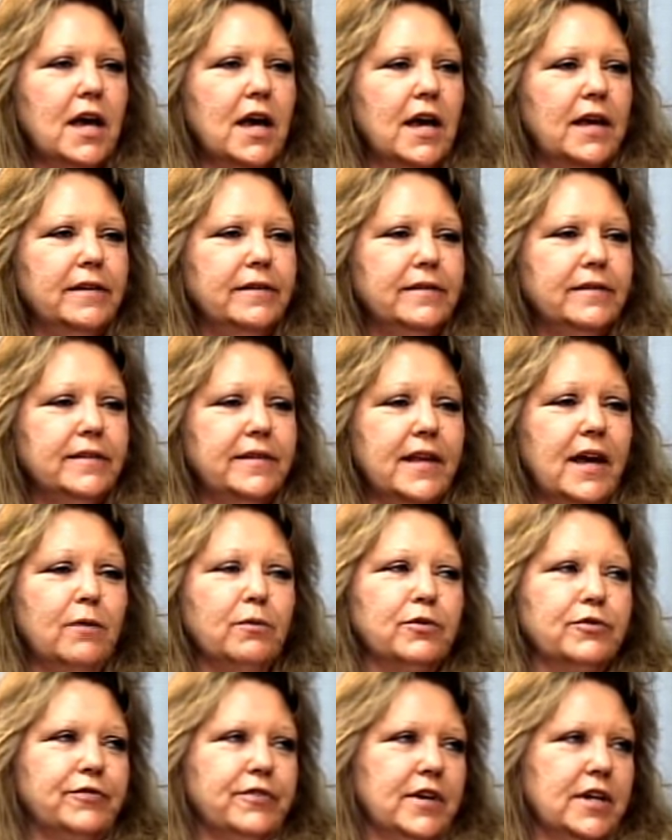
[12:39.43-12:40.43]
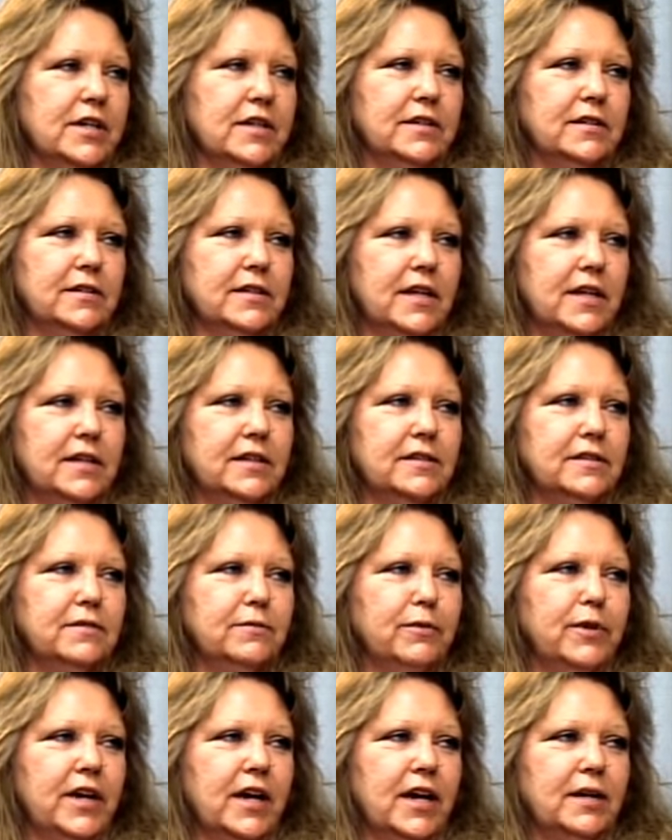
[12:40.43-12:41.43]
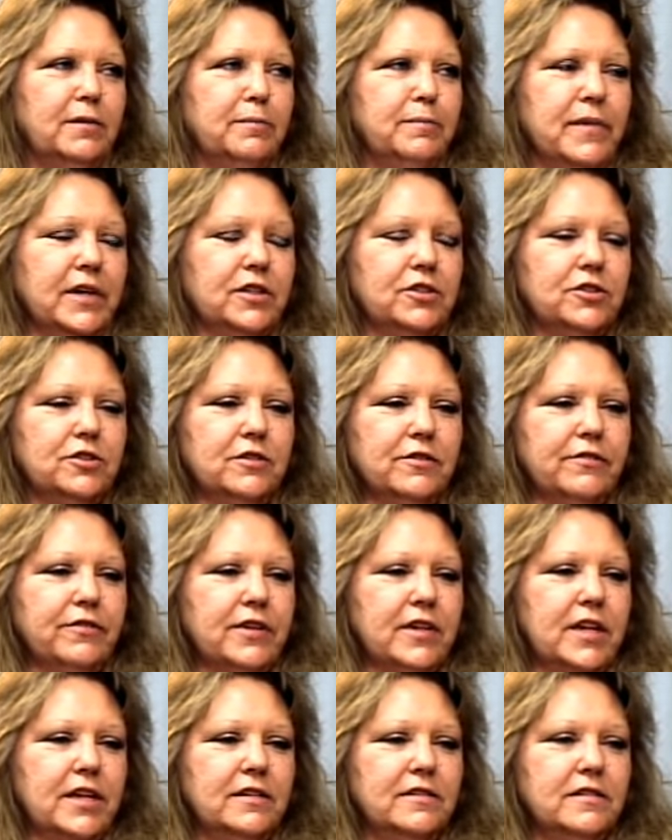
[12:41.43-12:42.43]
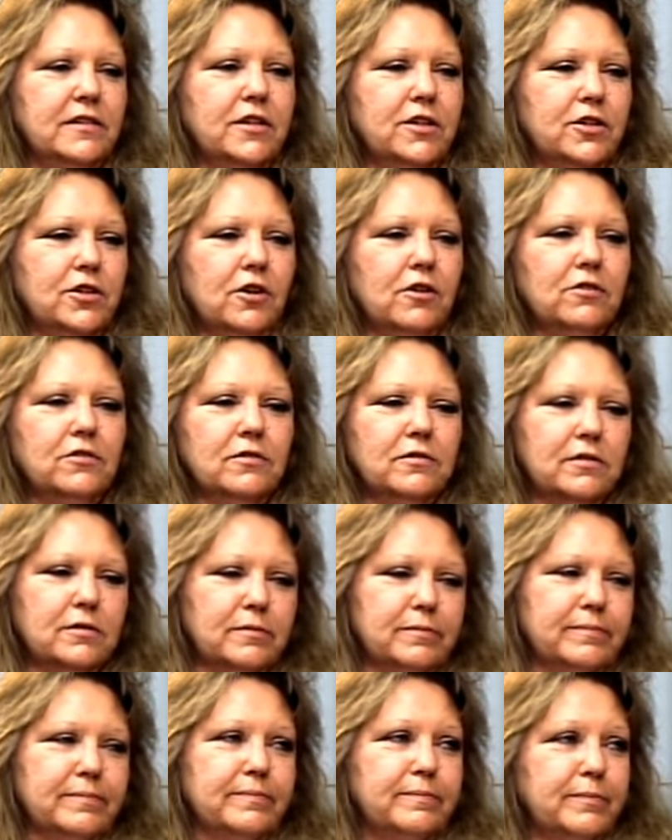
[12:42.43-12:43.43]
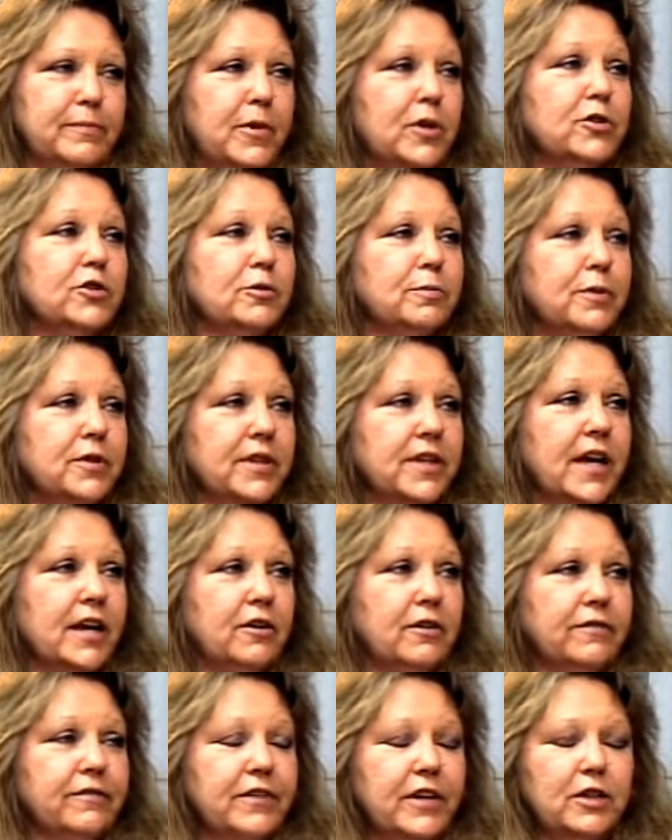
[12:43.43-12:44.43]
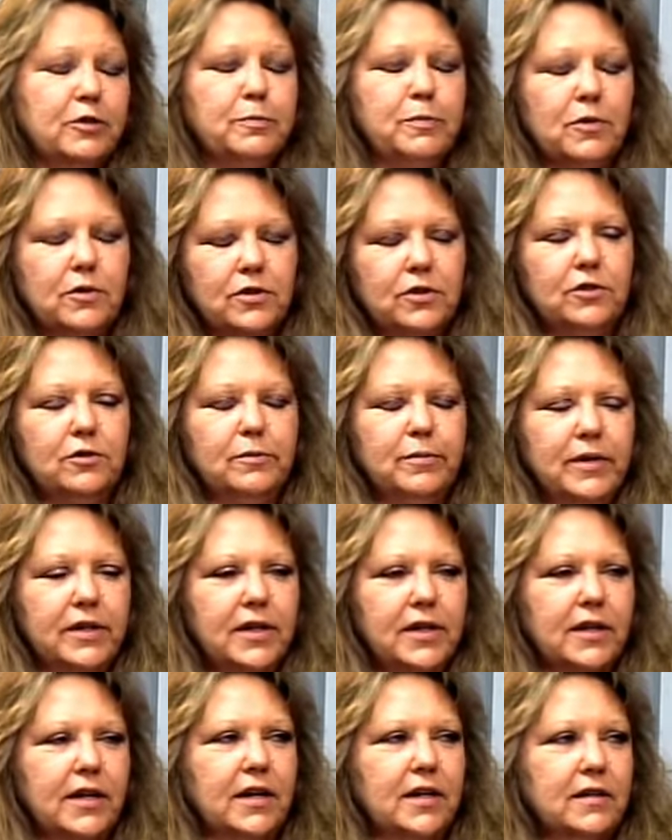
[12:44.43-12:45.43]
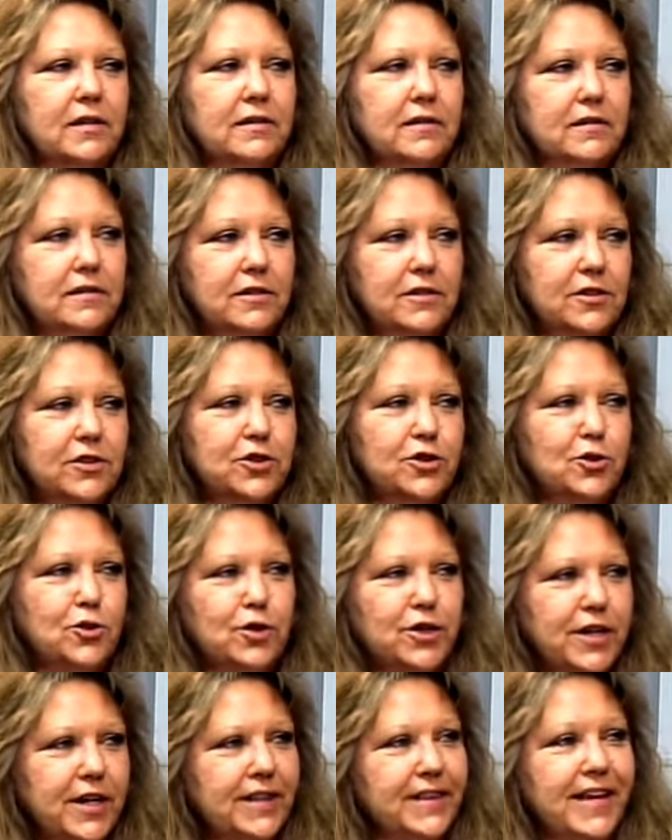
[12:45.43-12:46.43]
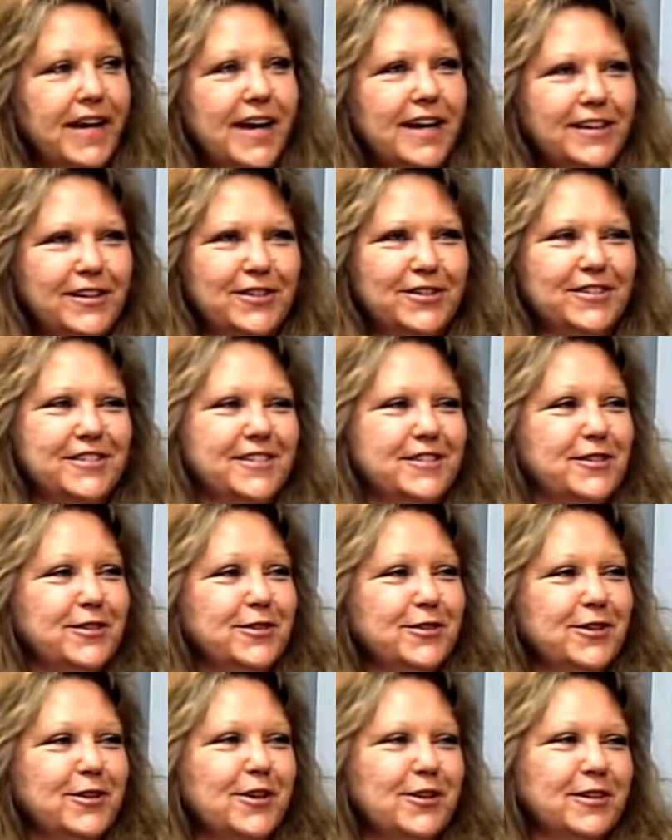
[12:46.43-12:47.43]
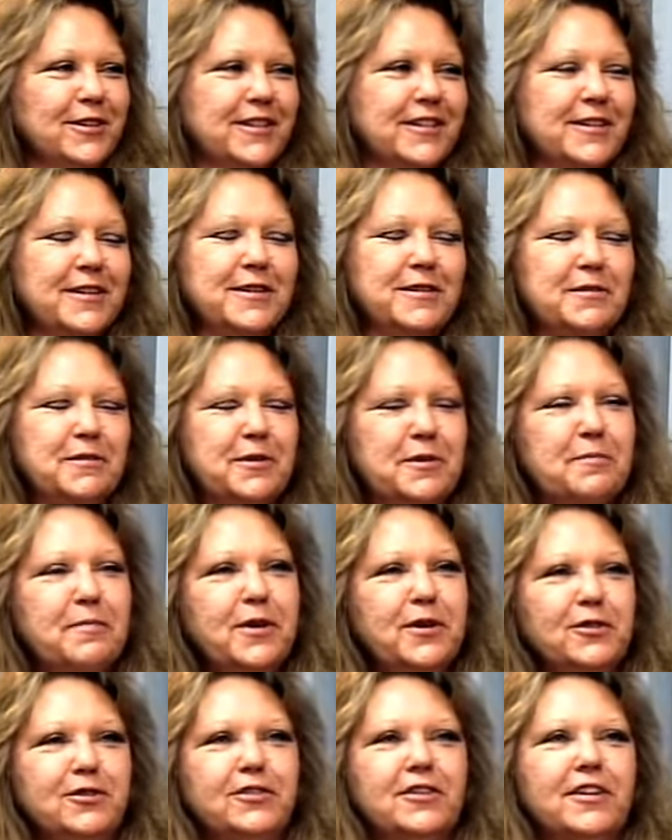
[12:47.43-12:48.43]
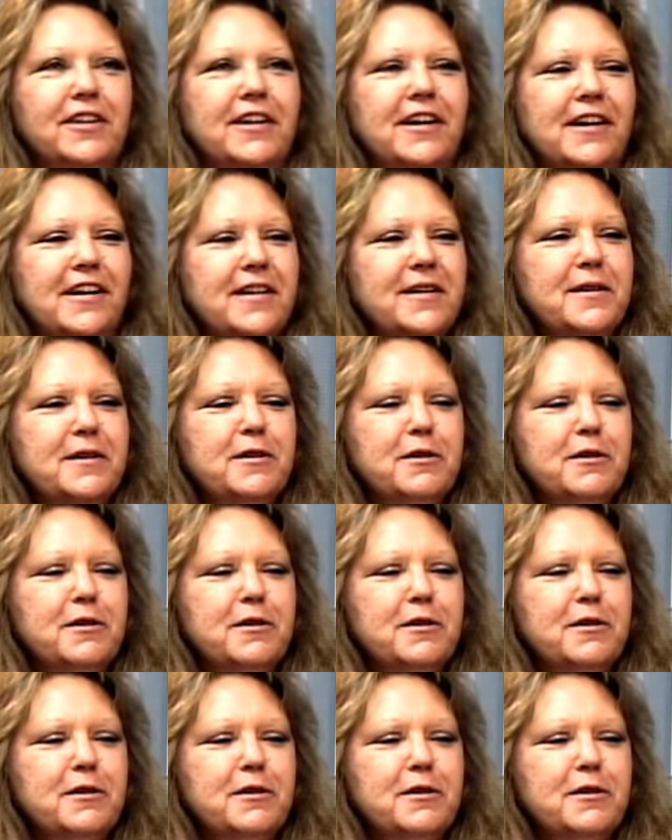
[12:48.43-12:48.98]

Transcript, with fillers: And that was fun. They, we had a mixture of kids and adults. I'm supposed to put that on Facebook too, but I got to shorten it down because it's too long to, to post on there.